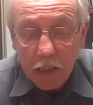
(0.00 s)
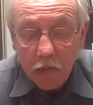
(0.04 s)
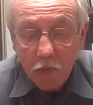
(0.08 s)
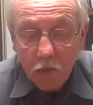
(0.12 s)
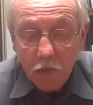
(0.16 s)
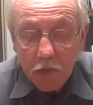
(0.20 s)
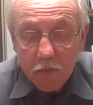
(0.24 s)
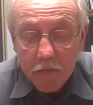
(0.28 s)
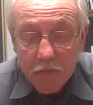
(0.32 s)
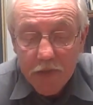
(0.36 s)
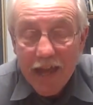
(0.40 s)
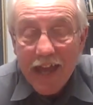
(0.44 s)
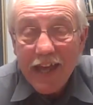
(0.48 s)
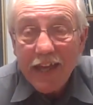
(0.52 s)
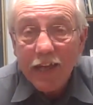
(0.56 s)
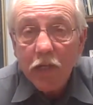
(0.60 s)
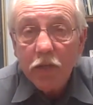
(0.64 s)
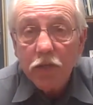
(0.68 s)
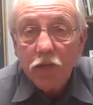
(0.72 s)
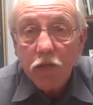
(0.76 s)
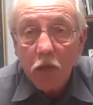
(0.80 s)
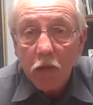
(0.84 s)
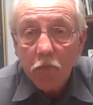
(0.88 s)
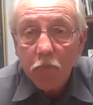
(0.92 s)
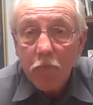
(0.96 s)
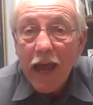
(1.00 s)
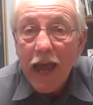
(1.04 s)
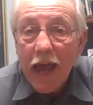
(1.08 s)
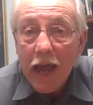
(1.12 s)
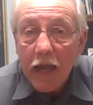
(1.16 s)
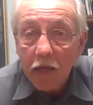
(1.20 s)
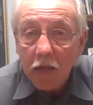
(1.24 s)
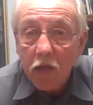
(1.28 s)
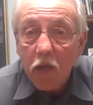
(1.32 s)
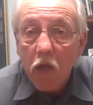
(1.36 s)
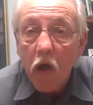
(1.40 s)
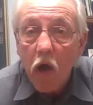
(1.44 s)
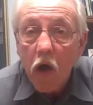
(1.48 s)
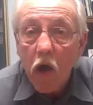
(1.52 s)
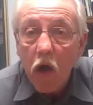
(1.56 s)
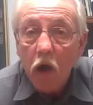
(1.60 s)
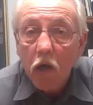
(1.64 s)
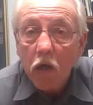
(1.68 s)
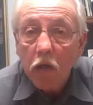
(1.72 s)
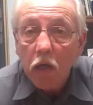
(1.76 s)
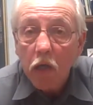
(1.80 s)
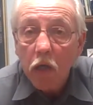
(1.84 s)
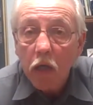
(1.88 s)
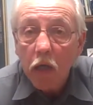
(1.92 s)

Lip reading: manage our backlog